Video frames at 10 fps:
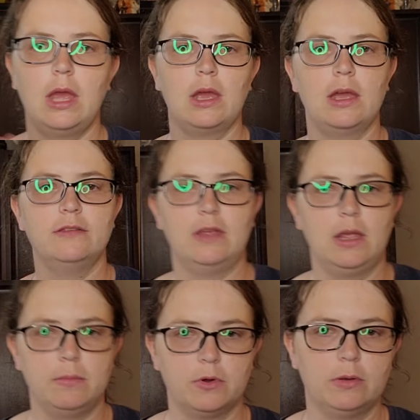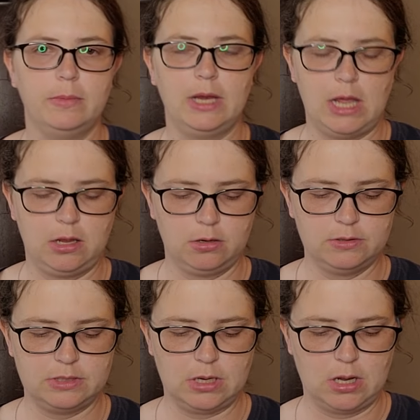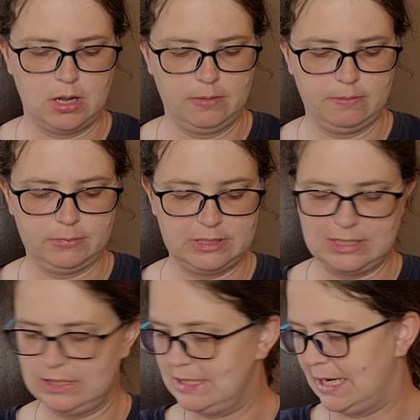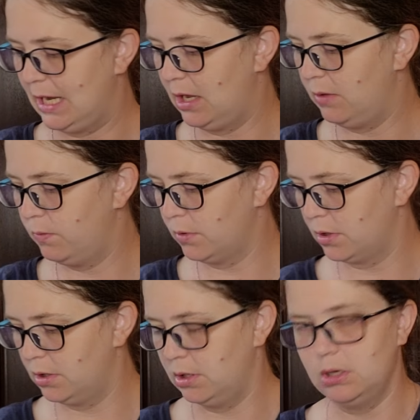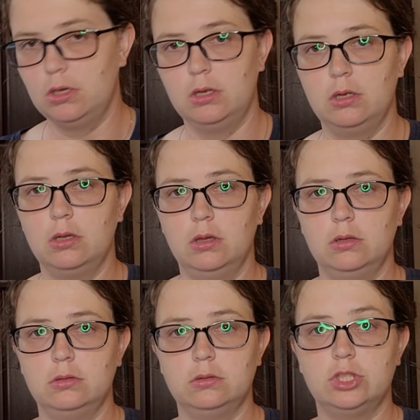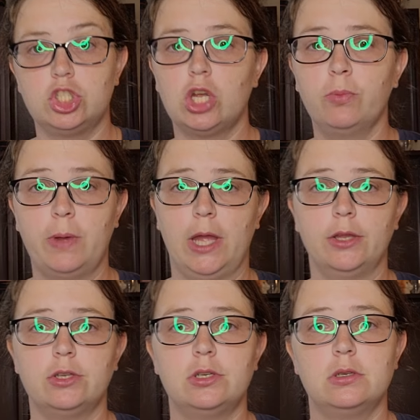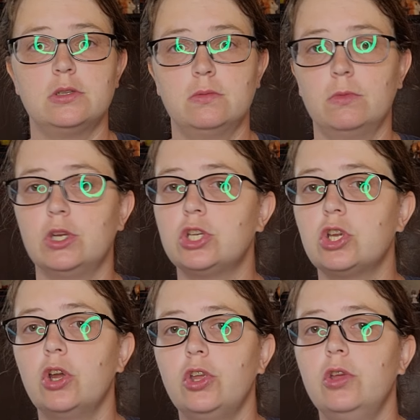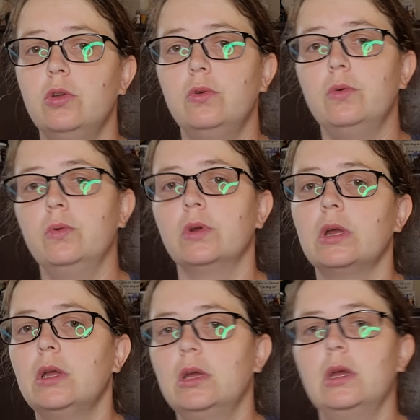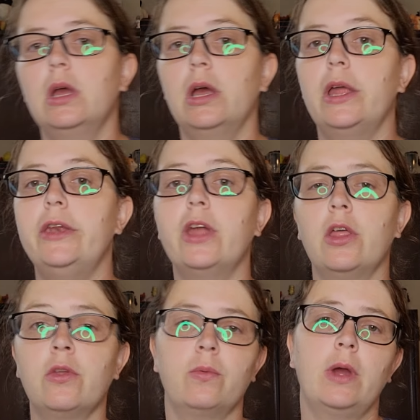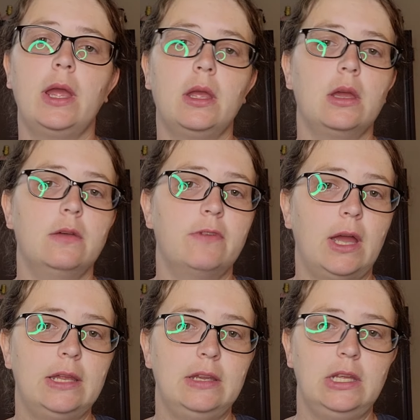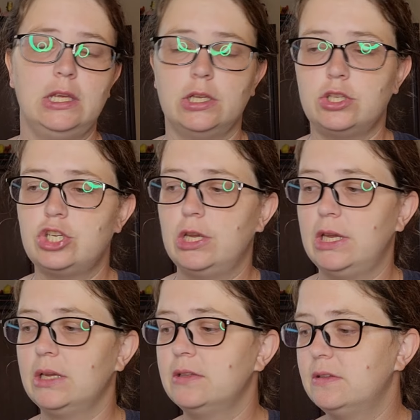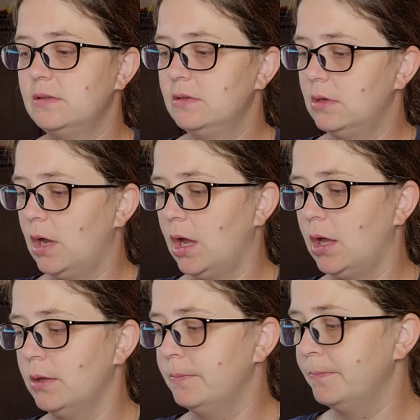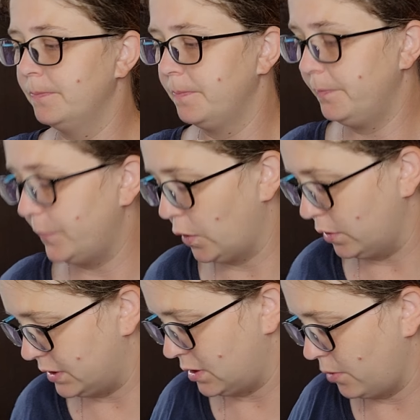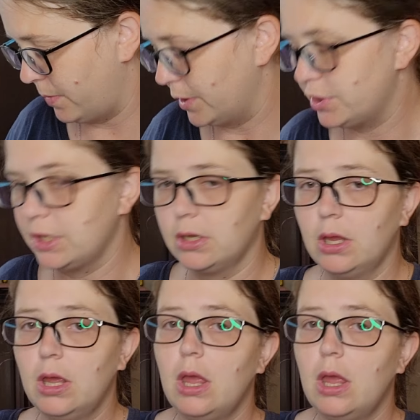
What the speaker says: Hey guys, Amber at Mean Acres. Today we're gonna toe punch. So I'm gonna show you another way of IDing chicks, known as toe punching.